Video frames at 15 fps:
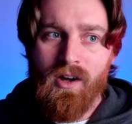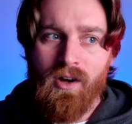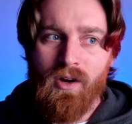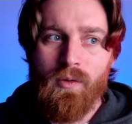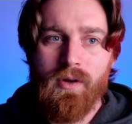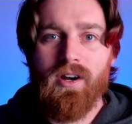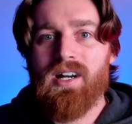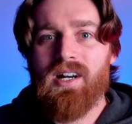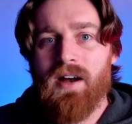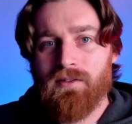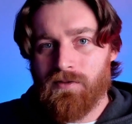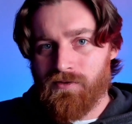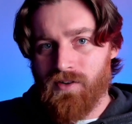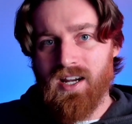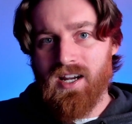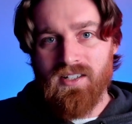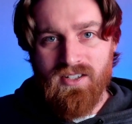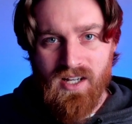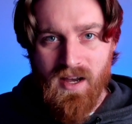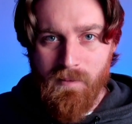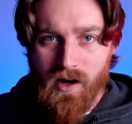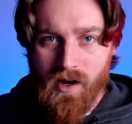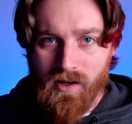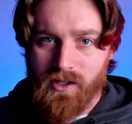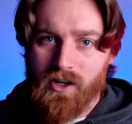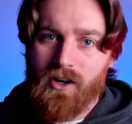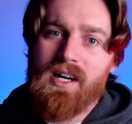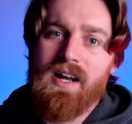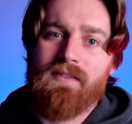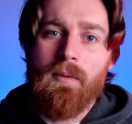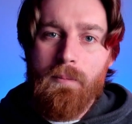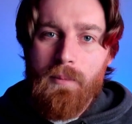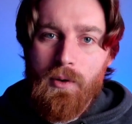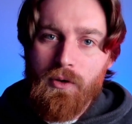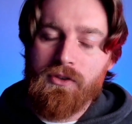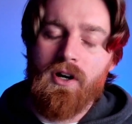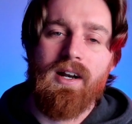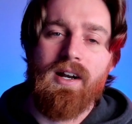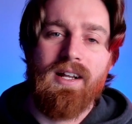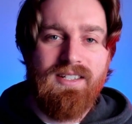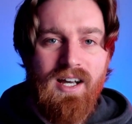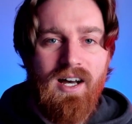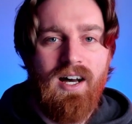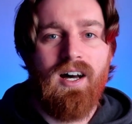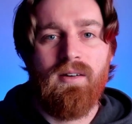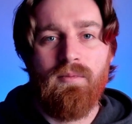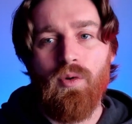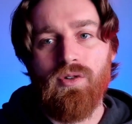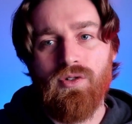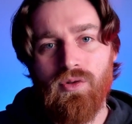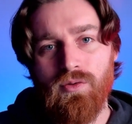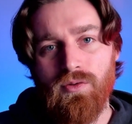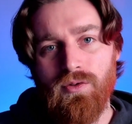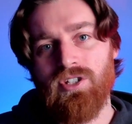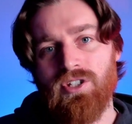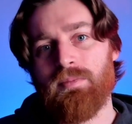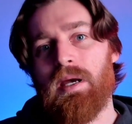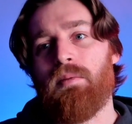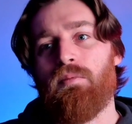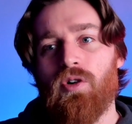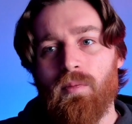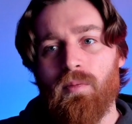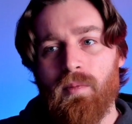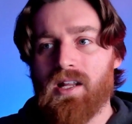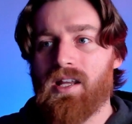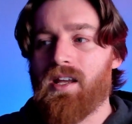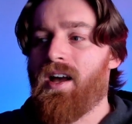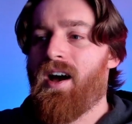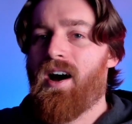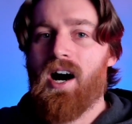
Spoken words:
well, you're going to have to Frankenstein model it. You're going to have to bolt on a ton more tools, spend more money,